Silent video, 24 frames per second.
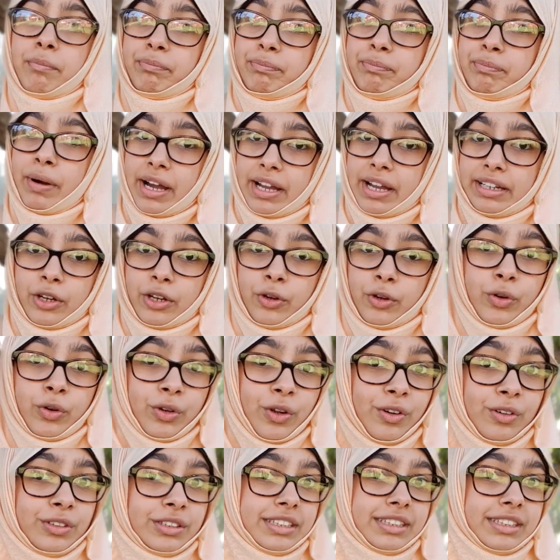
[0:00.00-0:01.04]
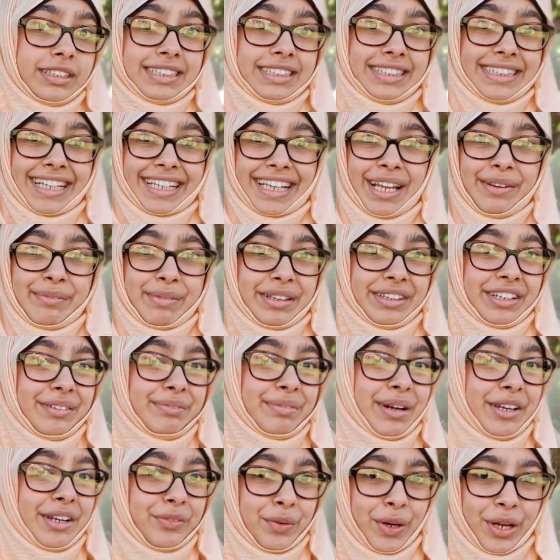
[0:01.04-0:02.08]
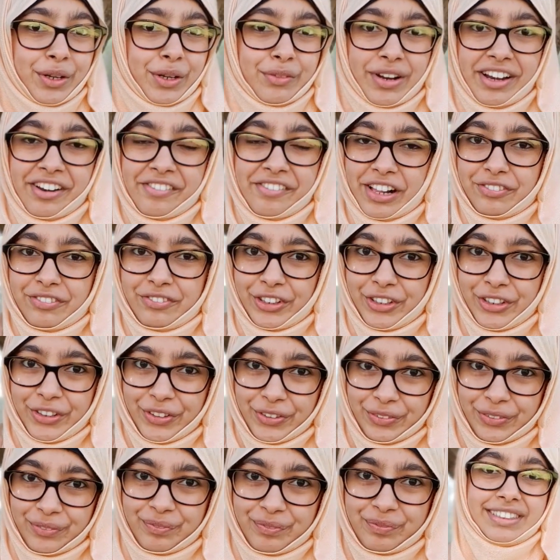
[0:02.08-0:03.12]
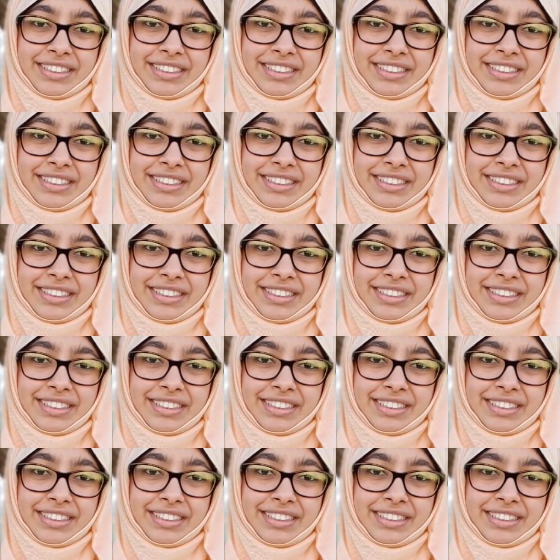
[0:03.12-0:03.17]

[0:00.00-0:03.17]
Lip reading: but who knows, the second method might work very well for you.